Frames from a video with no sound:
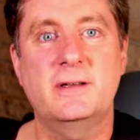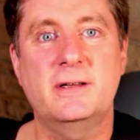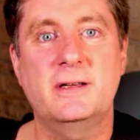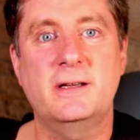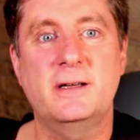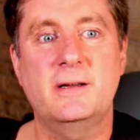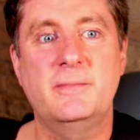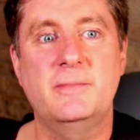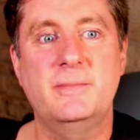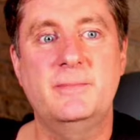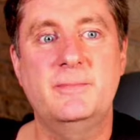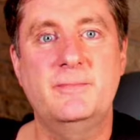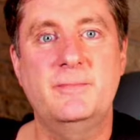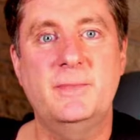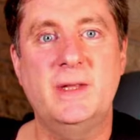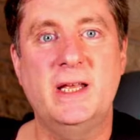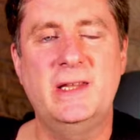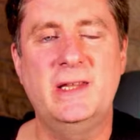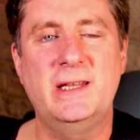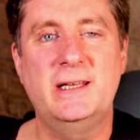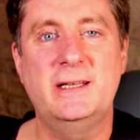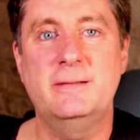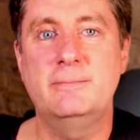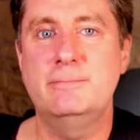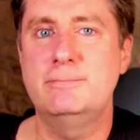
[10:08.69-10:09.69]
And
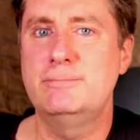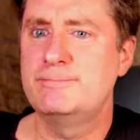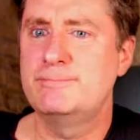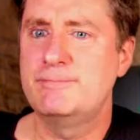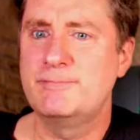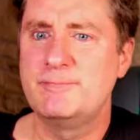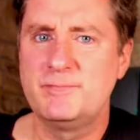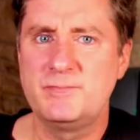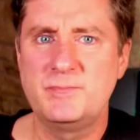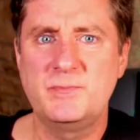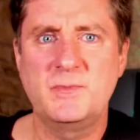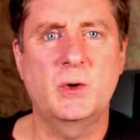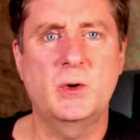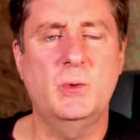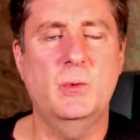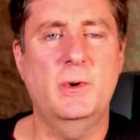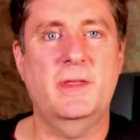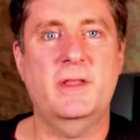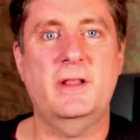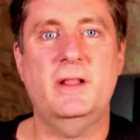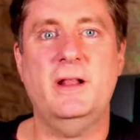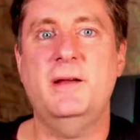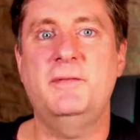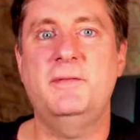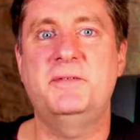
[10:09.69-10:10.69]
then with
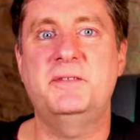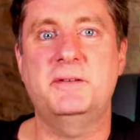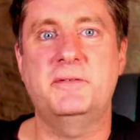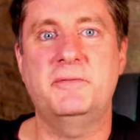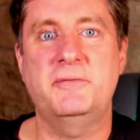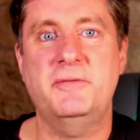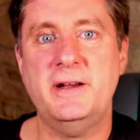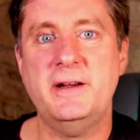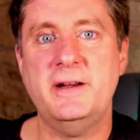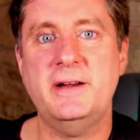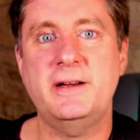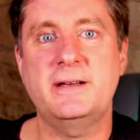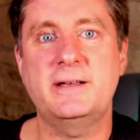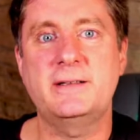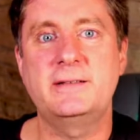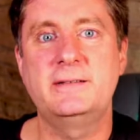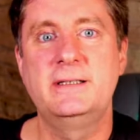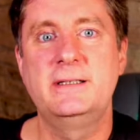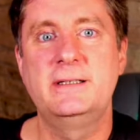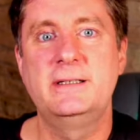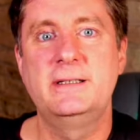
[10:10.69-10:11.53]
Life's a Faire,